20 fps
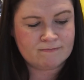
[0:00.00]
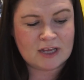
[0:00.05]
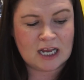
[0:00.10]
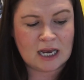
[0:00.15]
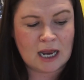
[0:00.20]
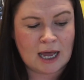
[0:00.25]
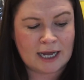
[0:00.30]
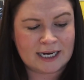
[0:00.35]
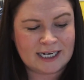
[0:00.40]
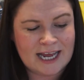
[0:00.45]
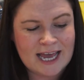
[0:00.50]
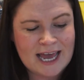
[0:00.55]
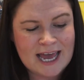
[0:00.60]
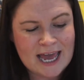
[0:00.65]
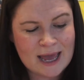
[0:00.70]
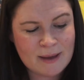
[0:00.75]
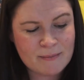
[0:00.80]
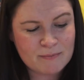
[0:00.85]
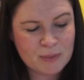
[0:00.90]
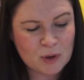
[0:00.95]
The line,
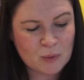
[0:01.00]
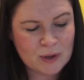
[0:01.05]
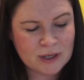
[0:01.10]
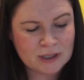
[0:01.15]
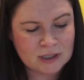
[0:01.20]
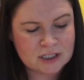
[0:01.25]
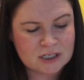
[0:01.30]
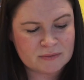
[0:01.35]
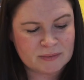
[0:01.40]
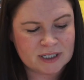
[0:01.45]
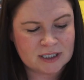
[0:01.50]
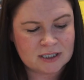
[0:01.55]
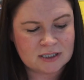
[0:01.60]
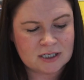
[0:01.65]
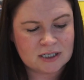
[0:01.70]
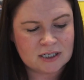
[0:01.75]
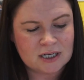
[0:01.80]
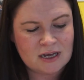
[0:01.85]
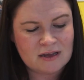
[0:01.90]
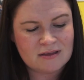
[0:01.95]
in
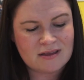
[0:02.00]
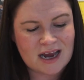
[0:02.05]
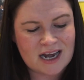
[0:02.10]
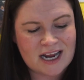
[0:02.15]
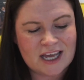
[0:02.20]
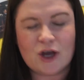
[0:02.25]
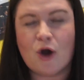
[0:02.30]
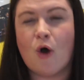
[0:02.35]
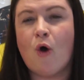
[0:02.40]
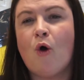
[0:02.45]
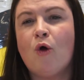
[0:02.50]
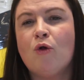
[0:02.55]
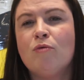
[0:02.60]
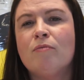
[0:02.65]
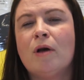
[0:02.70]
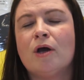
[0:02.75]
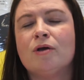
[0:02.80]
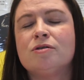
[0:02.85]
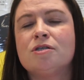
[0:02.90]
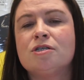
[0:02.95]
bewilderment, then he
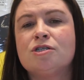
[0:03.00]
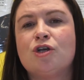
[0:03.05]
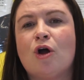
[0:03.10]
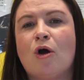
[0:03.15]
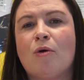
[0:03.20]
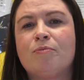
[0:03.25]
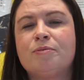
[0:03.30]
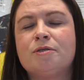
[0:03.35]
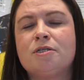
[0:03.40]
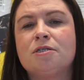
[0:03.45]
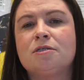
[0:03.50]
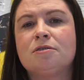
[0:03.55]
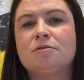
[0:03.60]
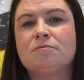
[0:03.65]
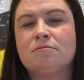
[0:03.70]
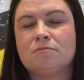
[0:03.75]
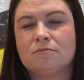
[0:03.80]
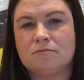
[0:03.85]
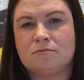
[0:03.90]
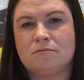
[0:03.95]
almost stopped.
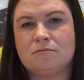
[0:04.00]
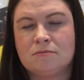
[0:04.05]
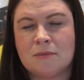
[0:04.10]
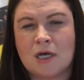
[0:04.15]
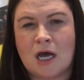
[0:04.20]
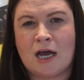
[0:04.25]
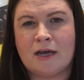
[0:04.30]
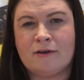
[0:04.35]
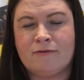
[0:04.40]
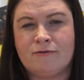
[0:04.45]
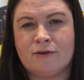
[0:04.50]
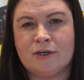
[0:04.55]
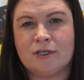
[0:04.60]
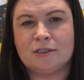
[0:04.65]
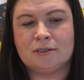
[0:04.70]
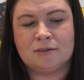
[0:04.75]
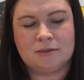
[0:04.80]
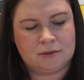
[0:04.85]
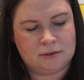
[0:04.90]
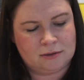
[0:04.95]
Hyphen.
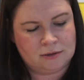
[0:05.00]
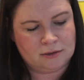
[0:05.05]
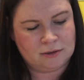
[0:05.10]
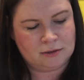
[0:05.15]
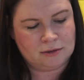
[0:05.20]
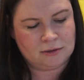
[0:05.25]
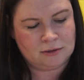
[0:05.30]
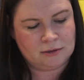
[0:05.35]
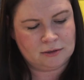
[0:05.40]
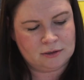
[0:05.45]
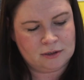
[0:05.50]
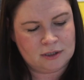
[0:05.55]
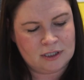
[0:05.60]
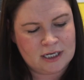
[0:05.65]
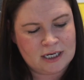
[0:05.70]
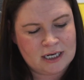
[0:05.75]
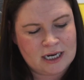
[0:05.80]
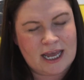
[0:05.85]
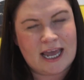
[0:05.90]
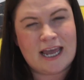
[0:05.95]

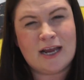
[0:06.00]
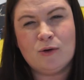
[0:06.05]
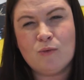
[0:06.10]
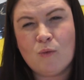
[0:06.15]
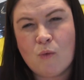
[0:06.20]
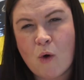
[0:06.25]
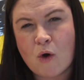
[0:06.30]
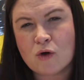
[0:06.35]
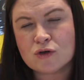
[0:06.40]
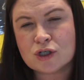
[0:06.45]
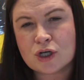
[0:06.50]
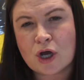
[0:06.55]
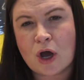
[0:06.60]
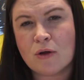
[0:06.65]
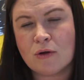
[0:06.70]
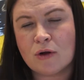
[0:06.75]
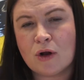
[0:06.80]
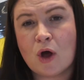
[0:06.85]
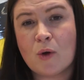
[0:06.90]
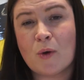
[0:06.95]
In what
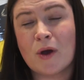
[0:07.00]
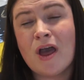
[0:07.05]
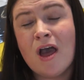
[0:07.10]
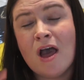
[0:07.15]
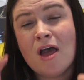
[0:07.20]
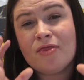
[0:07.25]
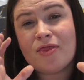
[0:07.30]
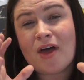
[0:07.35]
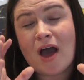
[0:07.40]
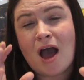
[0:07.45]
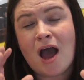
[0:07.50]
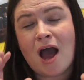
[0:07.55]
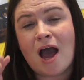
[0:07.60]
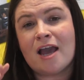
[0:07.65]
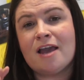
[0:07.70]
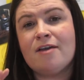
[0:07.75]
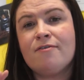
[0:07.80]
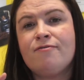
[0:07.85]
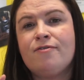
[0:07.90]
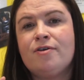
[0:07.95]
cold clockwork? That
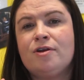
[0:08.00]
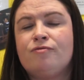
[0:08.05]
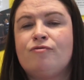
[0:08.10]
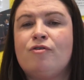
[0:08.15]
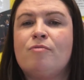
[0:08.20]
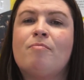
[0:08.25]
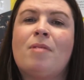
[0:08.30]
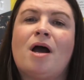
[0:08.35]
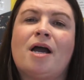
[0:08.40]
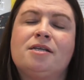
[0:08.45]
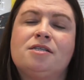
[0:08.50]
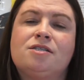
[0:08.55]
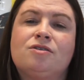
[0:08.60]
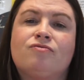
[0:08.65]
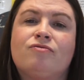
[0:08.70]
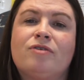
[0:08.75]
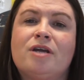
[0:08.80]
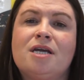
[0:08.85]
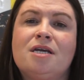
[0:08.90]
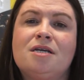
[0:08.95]
hyphen reminds the
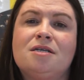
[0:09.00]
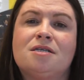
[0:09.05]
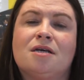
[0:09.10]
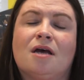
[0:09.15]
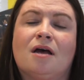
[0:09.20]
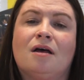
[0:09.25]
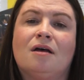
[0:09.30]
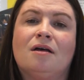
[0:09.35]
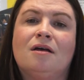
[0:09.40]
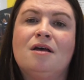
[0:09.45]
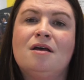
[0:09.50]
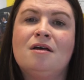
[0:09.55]
reader